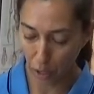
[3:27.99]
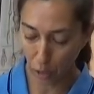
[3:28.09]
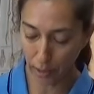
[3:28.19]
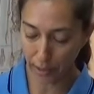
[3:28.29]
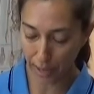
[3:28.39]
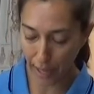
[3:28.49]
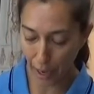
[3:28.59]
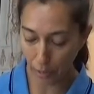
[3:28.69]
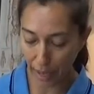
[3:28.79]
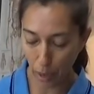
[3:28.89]
you can see
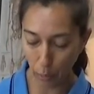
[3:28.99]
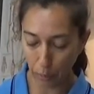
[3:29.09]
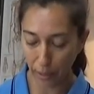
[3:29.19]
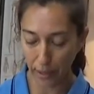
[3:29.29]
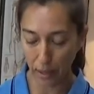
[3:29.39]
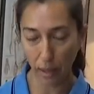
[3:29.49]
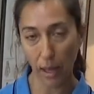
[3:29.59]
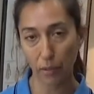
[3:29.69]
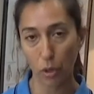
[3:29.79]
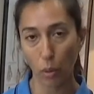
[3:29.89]
how that would place a
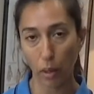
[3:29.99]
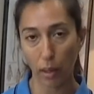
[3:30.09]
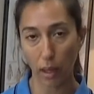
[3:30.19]
lot of torque